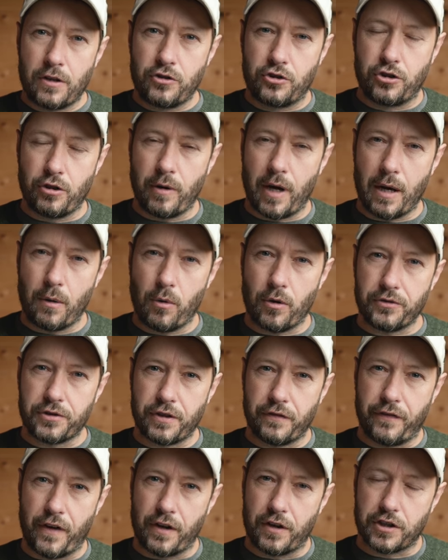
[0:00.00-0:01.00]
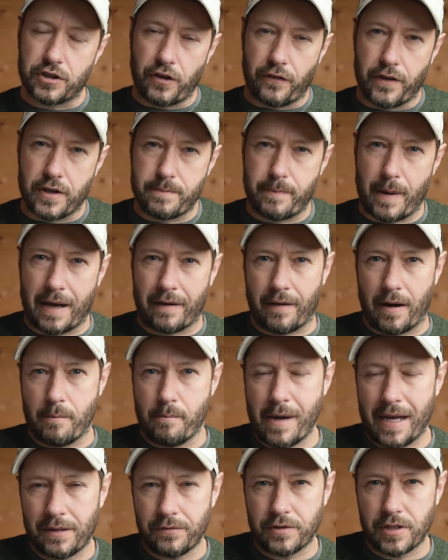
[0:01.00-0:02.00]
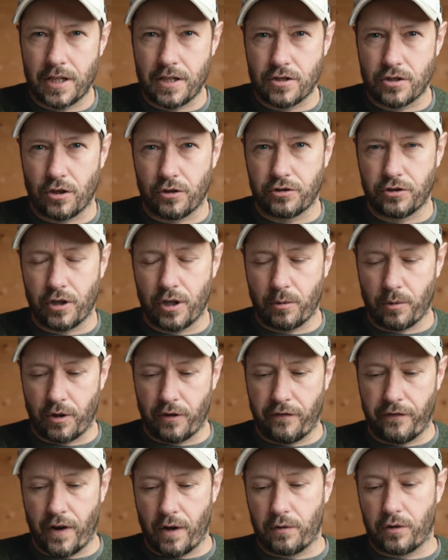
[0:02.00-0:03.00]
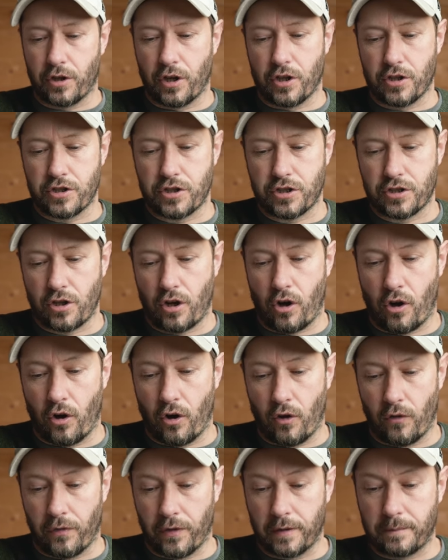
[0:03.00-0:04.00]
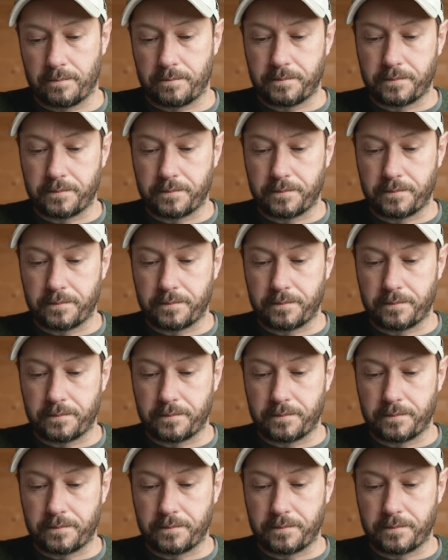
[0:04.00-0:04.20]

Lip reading: do I want to focus on those background mountains, or do I want to focus on